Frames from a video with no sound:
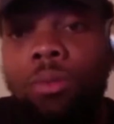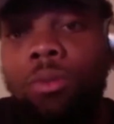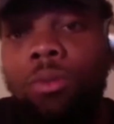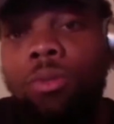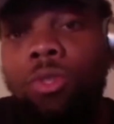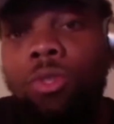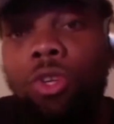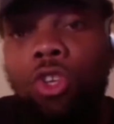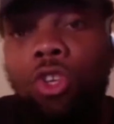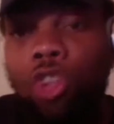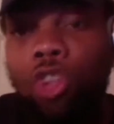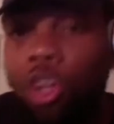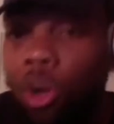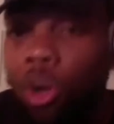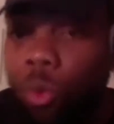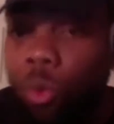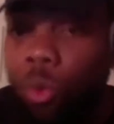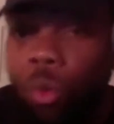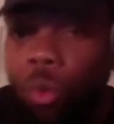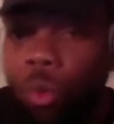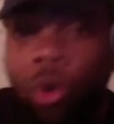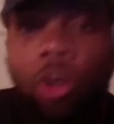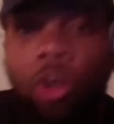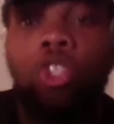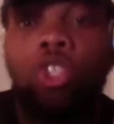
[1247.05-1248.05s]
So you're going to
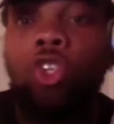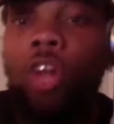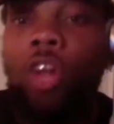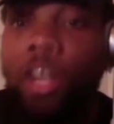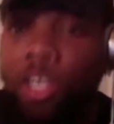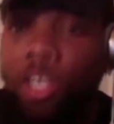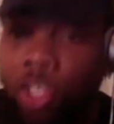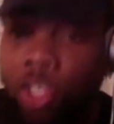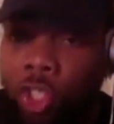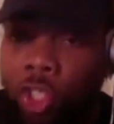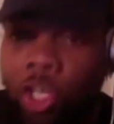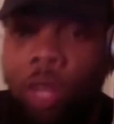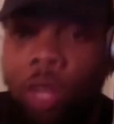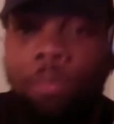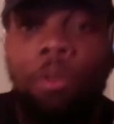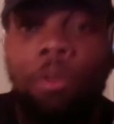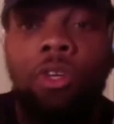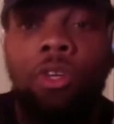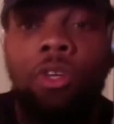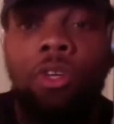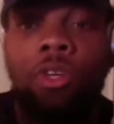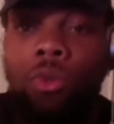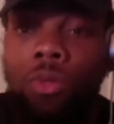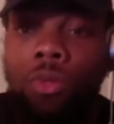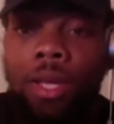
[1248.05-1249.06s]
want to try to jump and
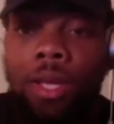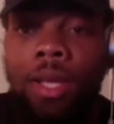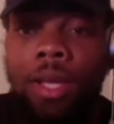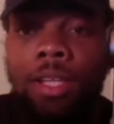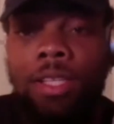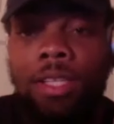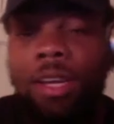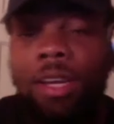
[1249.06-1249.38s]
do things.